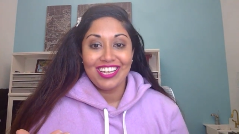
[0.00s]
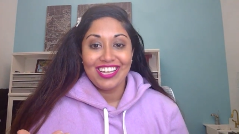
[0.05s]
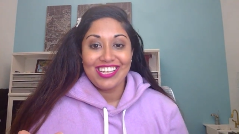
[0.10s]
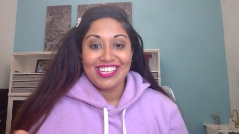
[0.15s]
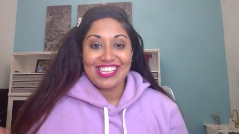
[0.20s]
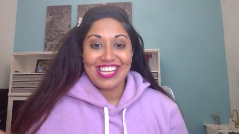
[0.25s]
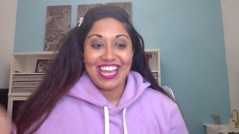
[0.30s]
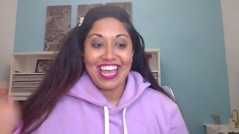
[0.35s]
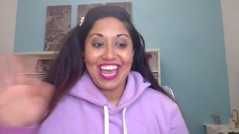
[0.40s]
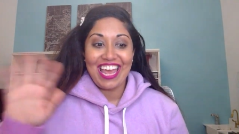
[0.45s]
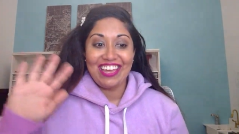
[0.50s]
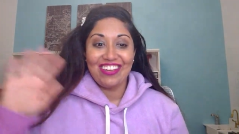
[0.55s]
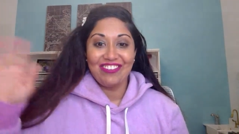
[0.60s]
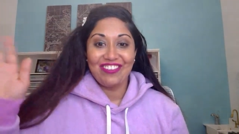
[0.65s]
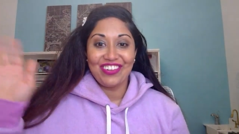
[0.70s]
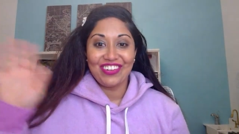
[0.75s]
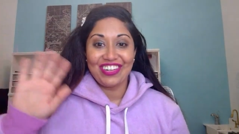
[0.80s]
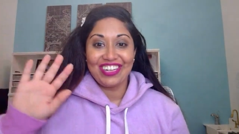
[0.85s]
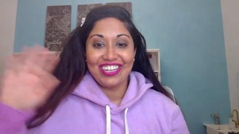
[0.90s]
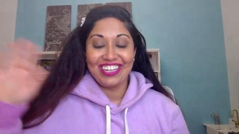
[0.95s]
Say hey if
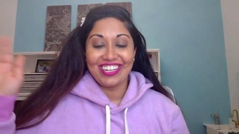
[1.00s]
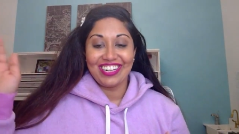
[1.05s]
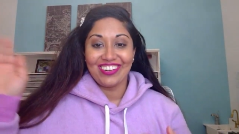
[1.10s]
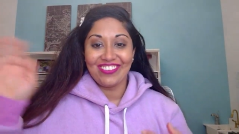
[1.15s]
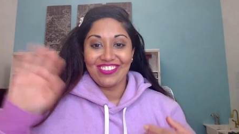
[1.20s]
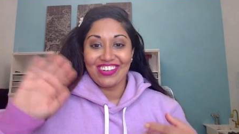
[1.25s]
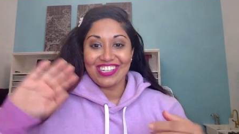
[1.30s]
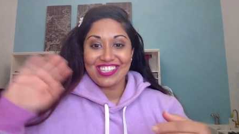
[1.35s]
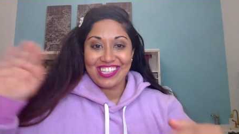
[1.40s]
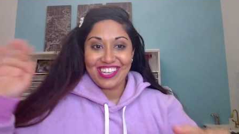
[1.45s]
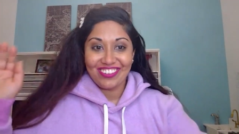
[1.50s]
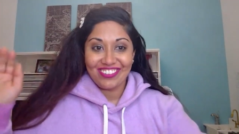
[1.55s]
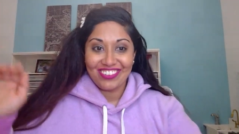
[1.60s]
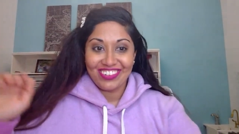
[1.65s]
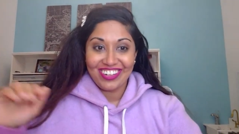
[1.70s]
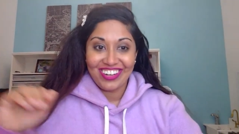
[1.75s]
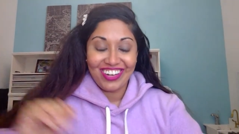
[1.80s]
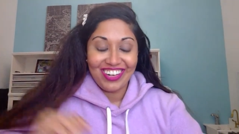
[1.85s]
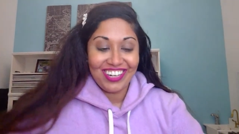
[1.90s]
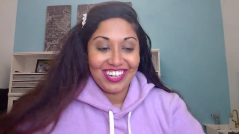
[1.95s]
you're here, what's
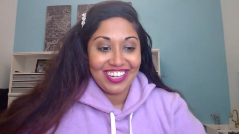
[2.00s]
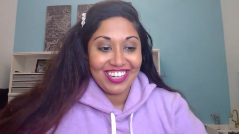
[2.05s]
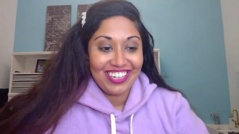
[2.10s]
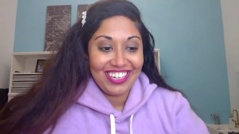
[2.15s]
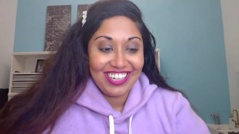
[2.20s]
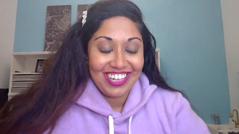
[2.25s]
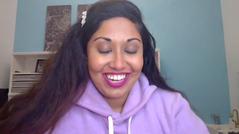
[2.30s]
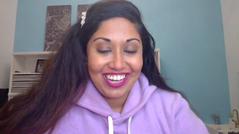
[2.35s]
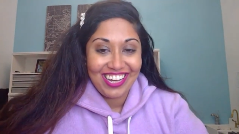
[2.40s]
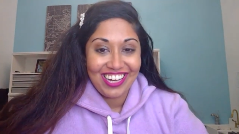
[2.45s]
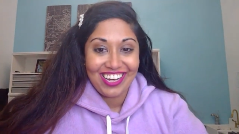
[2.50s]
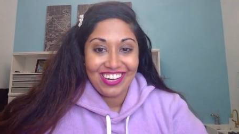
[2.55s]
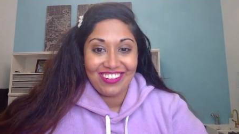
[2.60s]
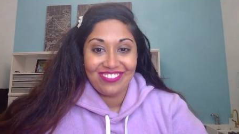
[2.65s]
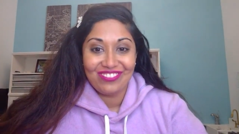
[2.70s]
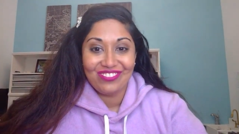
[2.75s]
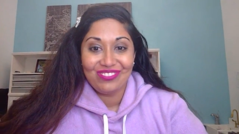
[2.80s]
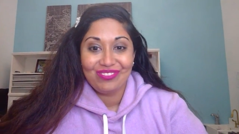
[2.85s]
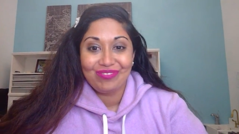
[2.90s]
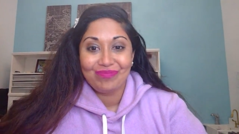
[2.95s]
going on?
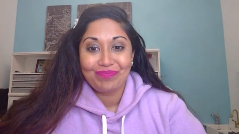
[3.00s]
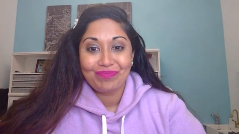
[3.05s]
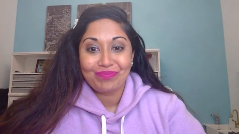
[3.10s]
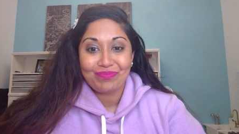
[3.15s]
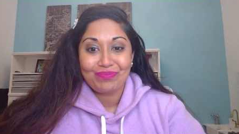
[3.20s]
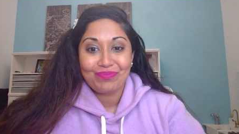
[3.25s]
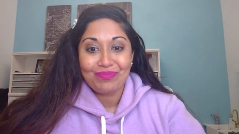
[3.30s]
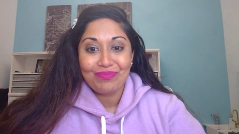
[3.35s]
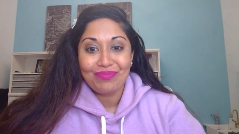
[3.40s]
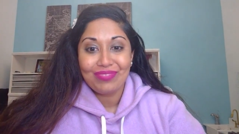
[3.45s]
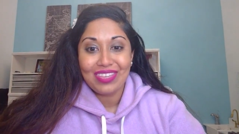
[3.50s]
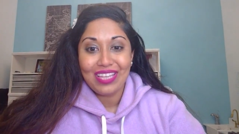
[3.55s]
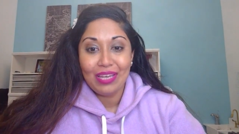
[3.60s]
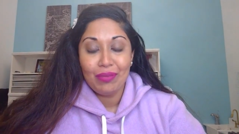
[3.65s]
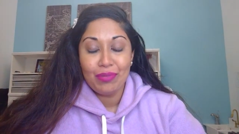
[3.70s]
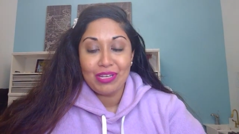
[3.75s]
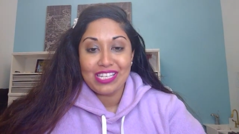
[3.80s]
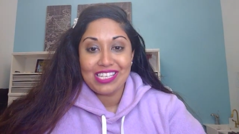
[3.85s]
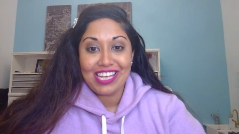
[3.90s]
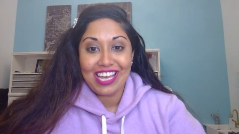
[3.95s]
Um,
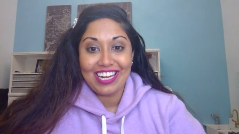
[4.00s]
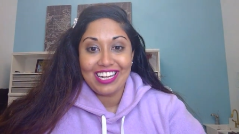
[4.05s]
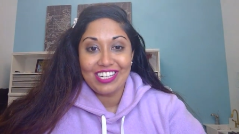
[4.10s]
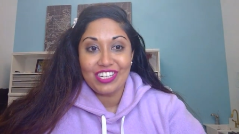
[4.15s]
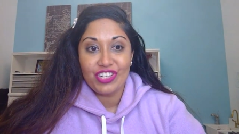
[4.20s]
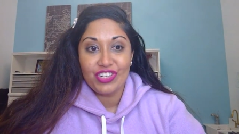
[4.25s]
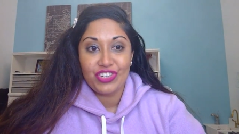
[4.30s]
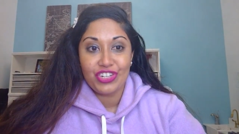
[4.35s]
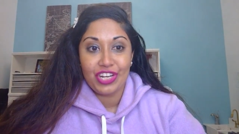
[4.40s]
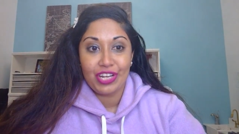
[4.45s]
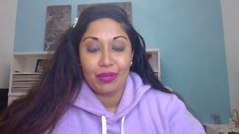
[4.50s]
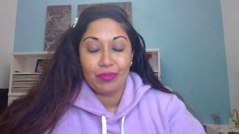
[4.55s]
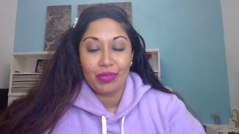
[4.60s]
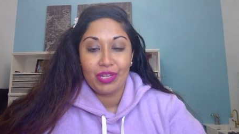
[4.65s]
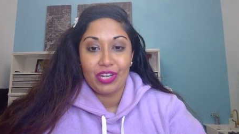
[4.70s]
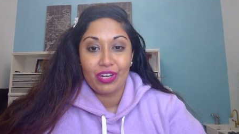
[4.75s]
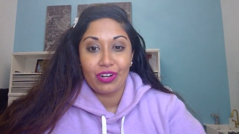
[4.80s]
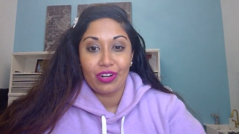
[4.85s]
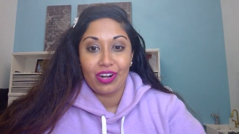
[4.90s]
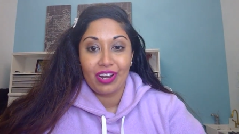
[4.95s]
I'm excited to jam
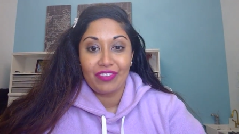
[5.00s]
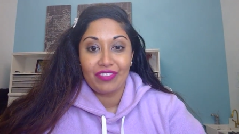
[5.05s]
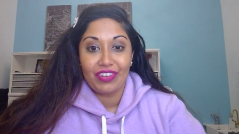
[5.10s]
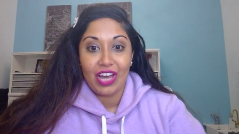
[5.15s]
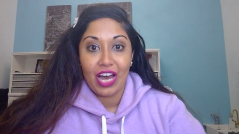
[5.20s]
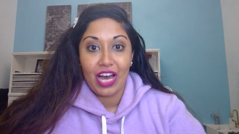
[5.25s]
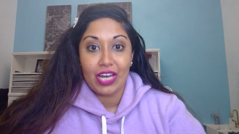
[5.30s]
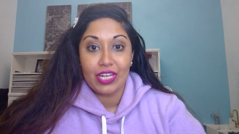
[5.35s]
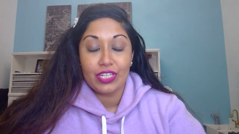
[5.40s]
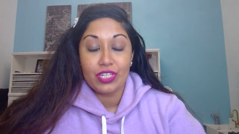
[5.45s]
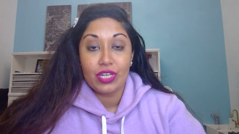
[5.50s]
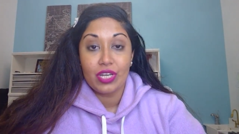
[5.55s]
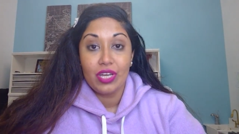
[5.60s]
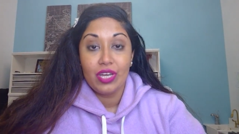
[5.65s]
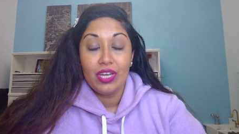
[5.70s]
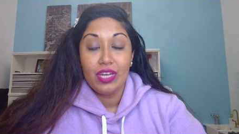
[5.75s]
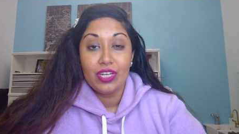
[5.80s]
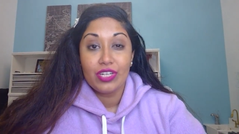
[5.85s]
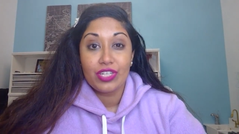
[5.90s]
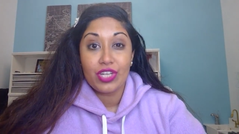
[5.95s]
here. I've got
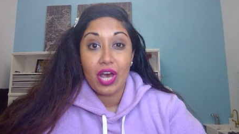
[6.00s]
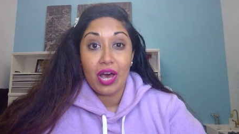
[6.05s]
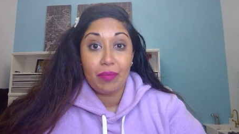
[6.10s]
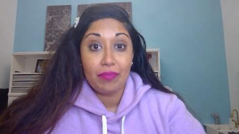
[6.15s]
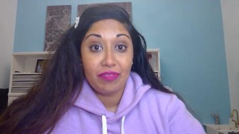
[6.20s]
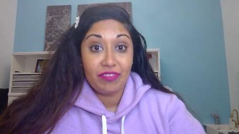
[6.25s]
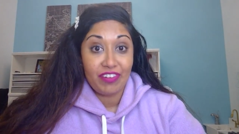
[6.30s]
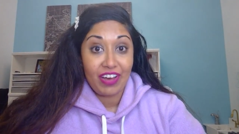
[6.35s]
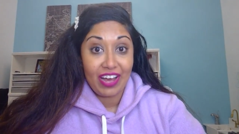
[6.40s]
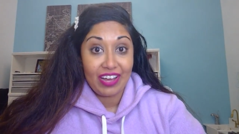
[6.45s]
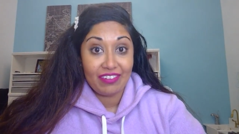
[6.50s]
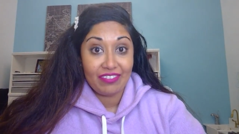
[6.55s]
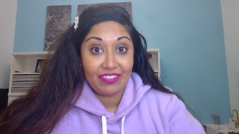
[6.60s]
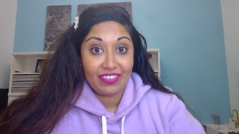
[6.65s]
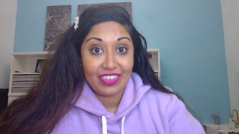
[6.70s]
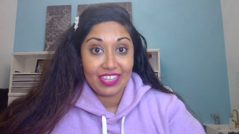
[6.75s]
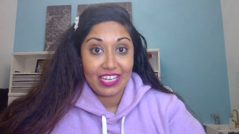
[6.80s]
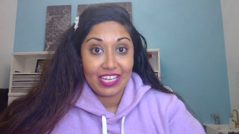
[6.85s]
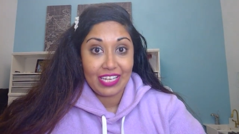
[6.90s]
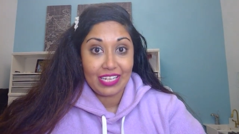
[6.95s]
top five
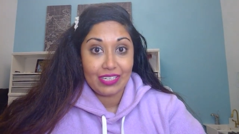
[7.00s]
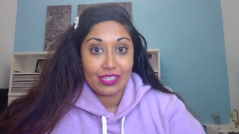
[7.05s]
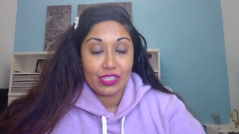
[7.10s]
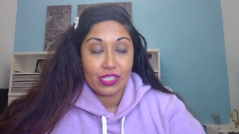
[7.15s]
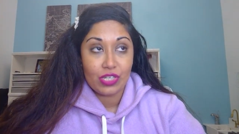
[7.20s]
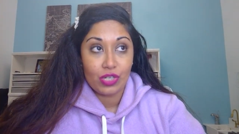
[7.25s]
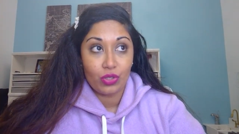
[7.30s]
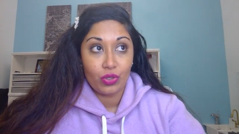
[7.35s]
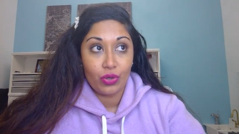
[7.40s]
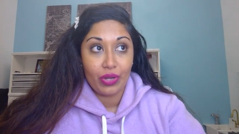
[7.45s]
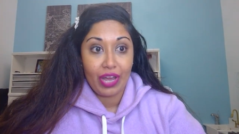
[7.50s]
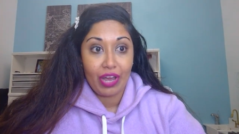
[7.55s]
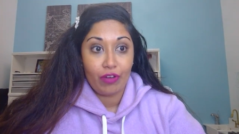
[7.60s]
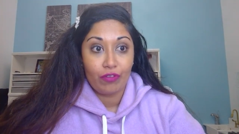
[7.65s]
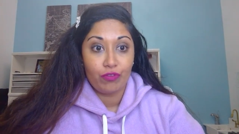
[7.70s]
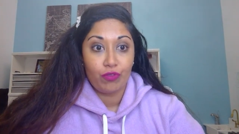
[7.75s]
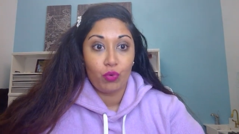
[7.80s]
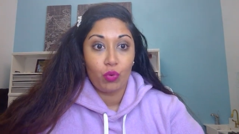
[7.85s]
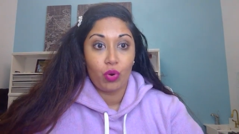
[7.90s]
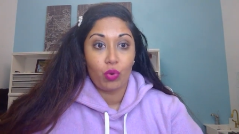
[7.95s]
things to look
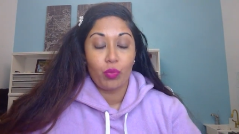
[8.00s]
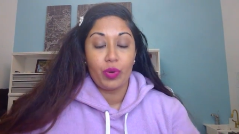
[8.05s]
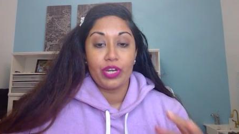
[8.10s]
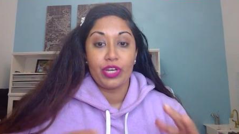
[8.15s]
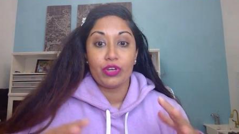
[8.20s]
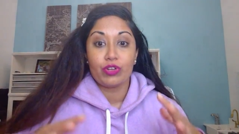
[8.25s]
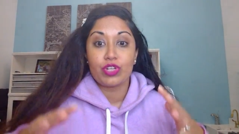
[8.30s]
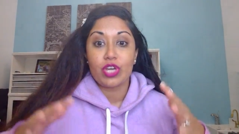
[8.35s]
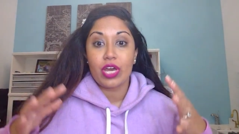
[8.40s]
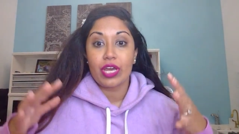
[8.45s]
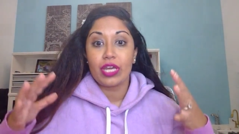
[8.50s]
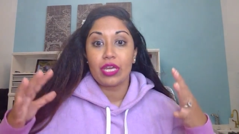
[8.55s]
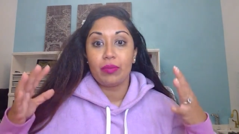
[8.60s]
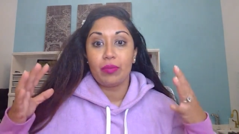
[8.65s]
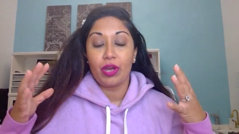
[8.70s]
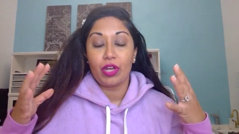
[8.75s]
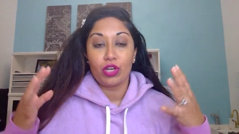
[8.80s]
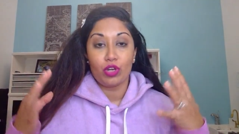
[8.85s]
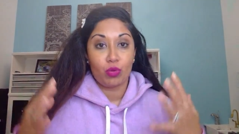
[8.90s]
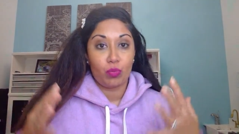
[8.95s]
out for when you're talking
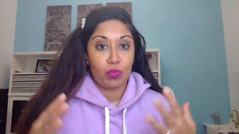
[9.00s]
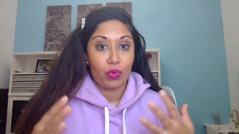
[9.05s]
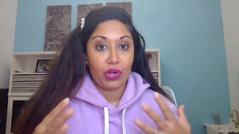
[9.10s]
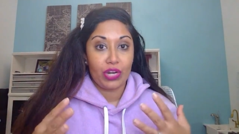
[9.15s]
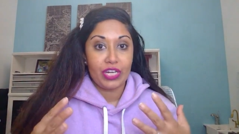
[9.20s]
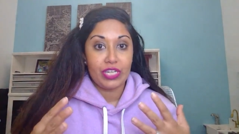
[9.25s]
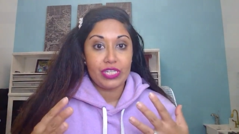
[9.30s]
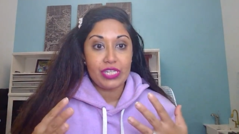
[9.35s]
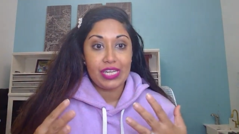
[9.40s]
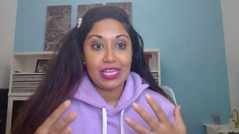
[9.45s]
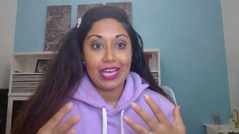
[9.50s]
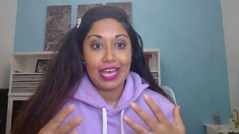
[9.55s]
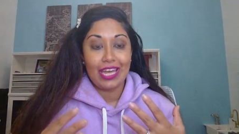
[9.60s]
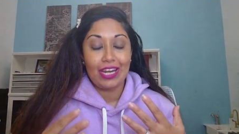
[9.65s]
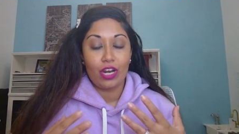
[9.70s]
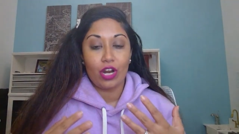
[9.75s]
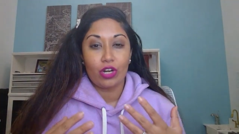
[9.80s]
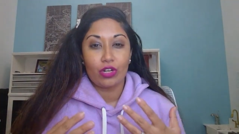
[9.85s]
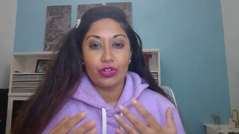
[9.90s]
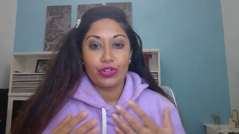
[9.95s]
about your branding
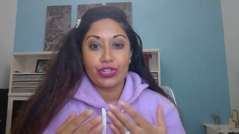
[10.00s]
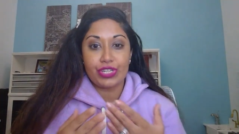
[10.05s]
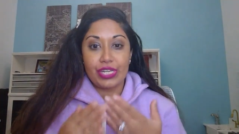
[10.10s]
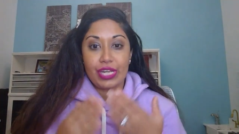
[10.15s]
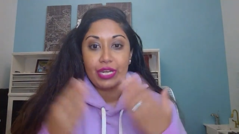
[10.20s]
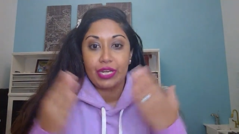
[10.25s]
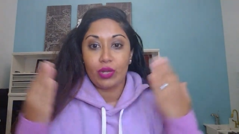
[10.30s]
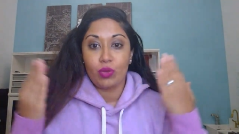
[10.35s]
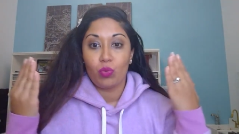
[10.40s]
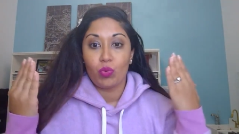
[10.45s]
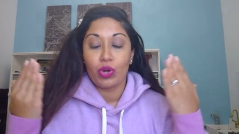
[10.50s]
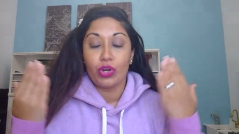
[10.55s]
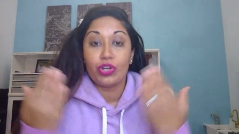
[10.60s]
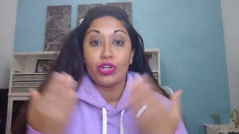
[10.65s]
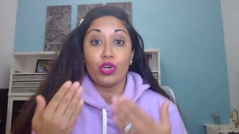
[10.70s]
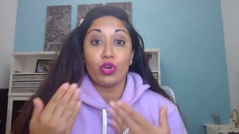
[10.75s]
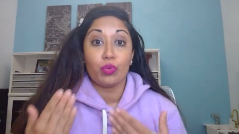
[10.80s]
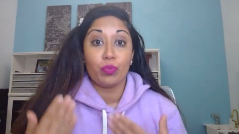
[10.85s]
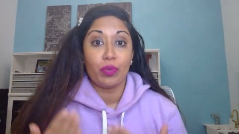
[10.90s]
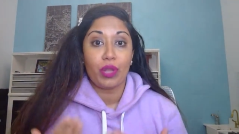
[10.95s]
and understanding where
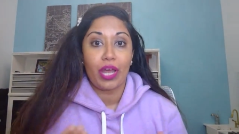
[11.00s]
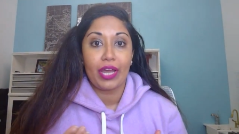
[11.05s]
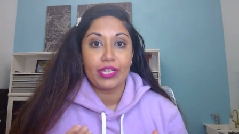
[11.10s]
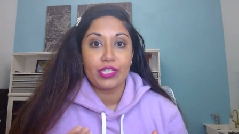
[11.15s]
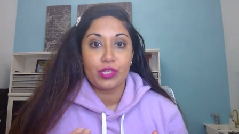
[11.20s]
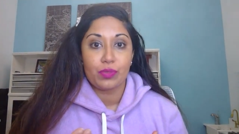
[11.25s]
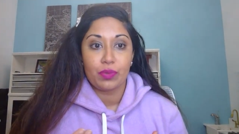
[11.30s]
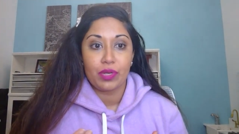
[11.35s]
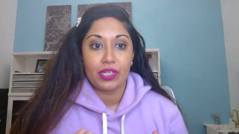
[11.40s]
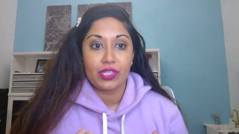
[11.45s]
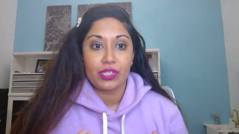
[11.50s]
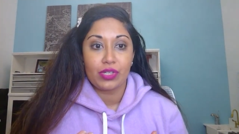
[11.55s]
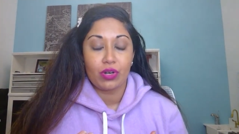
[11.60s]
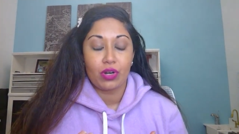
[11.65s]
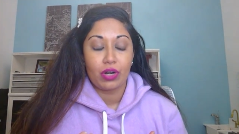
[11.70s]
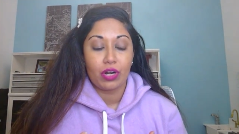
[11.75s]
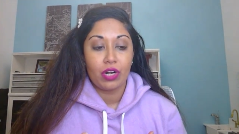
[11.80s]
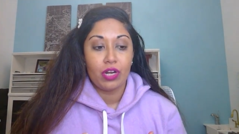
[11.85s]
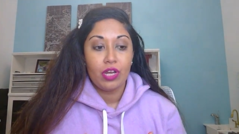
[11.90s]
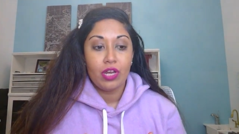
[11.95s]
your blind spots
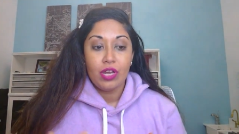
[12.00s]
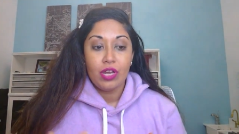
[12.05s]
are.